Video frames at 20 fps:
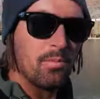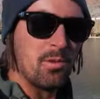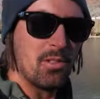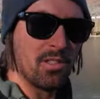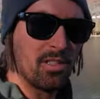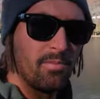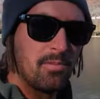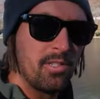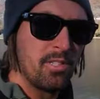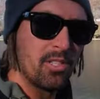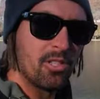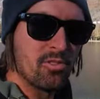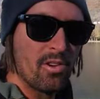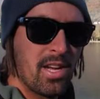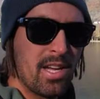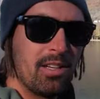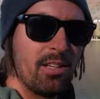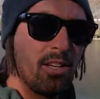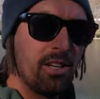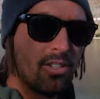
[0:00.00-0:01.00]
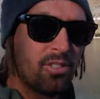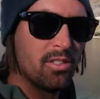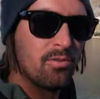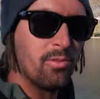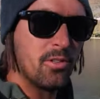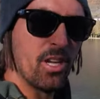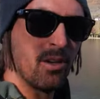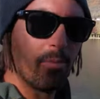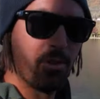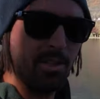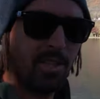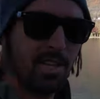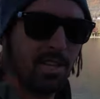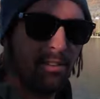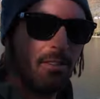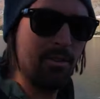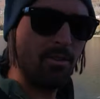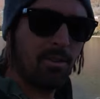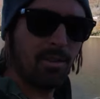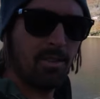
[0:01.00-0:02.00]
The Montenvers train should reopen
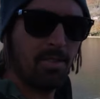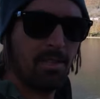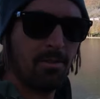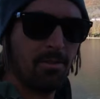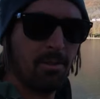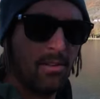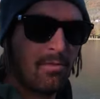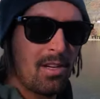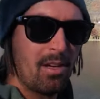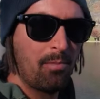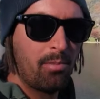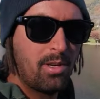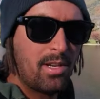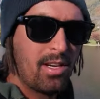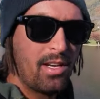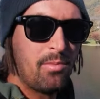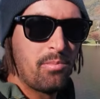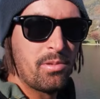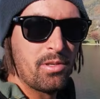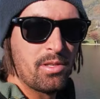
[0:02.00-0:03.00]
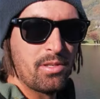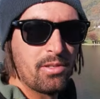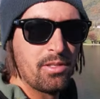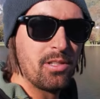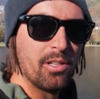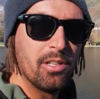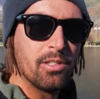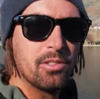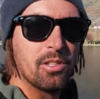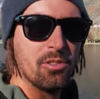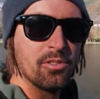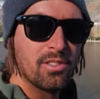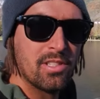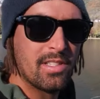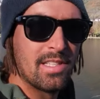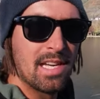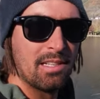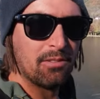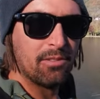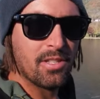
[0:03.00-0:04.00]
again on the 30th of November, but the
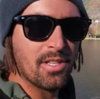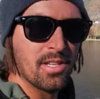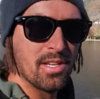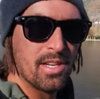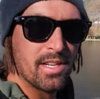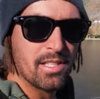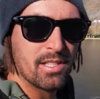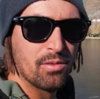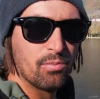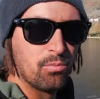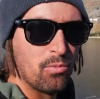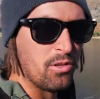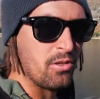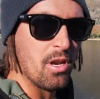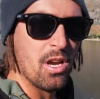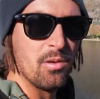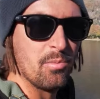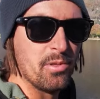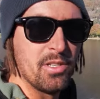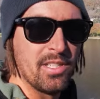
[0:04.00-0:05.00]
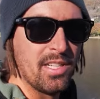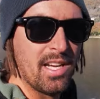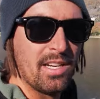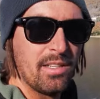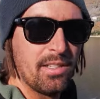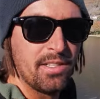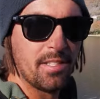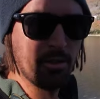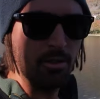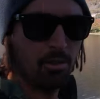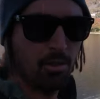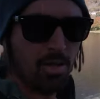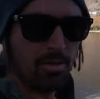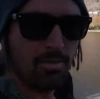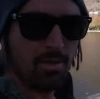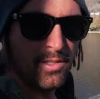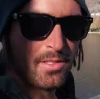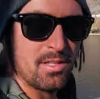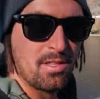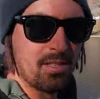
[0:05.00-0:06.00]
gondola down onto the ice won't open again until
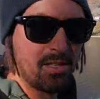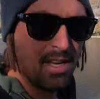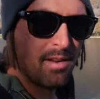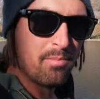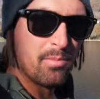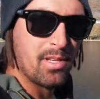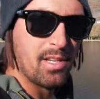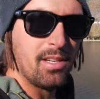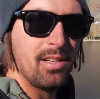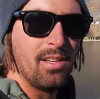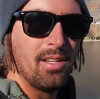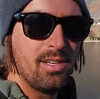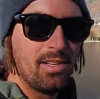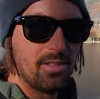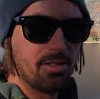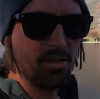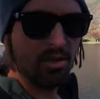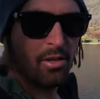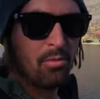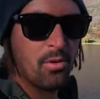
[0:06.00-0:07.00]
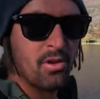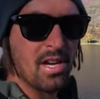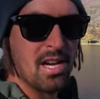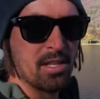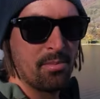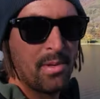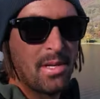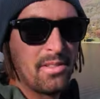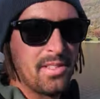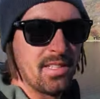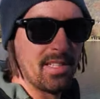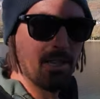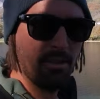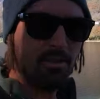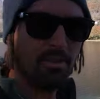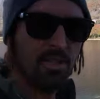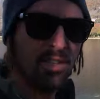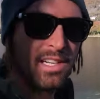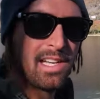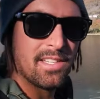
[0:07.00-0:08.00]
21st of December, so you won't actually be able to get
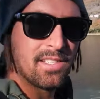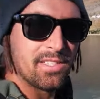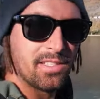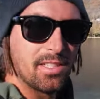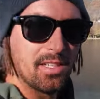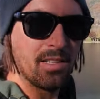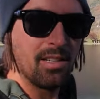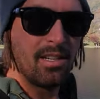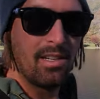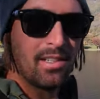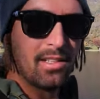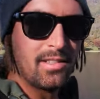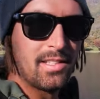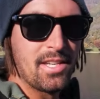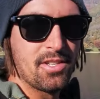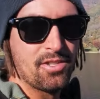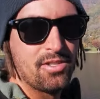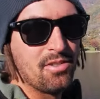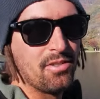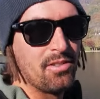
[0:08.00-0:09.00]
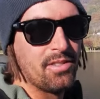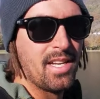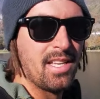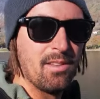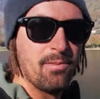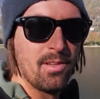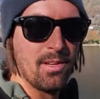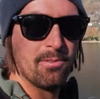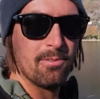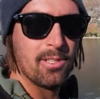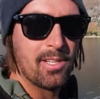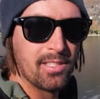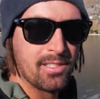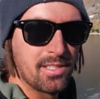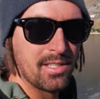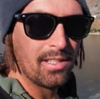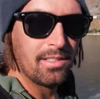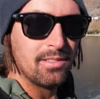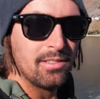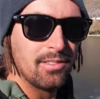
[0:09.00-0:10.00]
down to the glacier unless you can take the Via
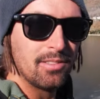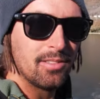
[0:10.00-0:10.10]
Ferrata.